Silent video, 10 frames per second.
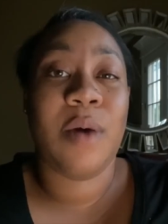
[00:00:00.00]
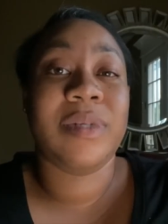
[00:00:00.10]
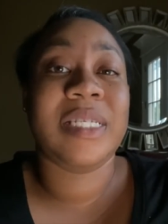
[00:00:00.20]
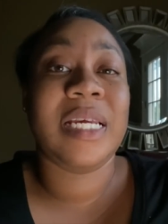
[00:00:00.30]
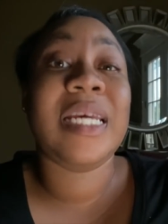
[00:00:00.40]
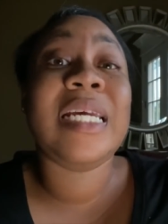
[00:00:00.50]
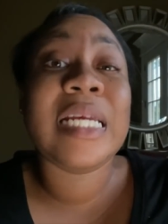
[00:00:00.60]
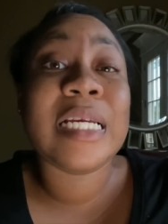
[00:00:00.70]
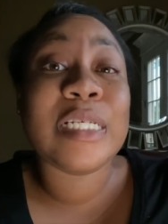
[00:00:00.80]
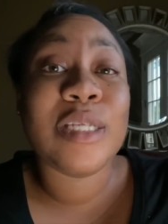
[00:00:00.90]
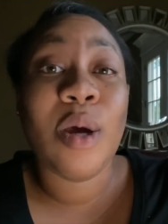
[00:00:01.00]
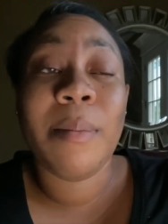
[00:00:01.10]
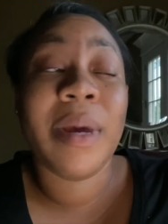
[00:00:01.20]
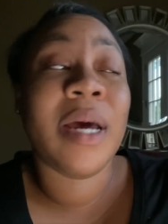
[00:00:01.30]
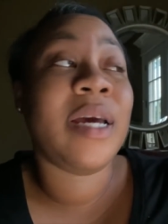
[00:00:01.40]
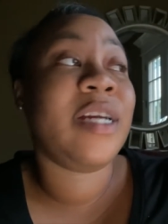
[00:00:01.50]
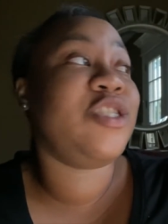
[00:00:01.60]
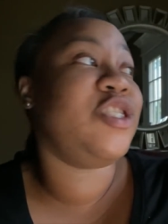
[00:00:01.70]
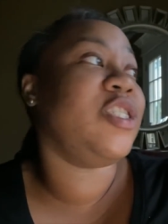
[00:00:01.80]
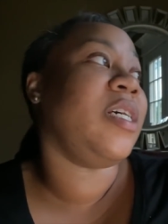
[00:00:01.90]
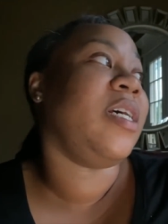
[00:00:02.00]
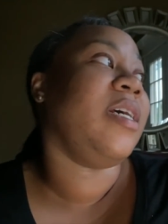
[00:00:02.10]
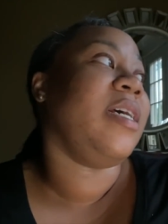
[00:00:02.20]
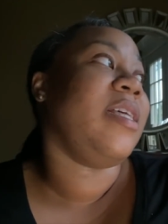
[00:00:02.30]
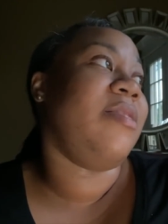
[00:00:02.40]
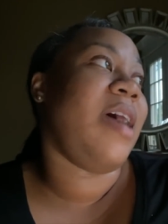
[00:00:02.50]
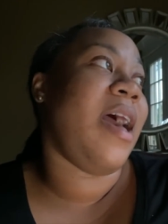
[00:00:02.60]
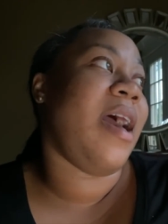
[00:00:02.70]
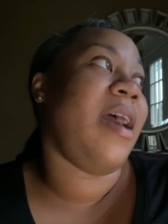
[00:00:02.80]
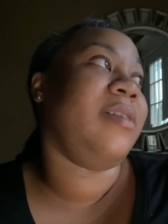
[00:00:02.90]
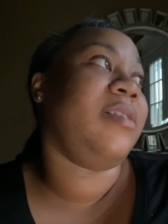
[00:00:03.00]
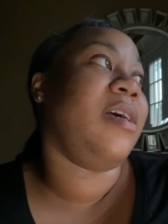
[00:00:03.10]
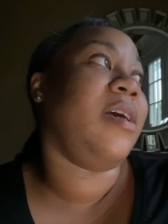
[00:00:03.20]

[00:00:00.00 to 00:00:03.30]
was eating so much that,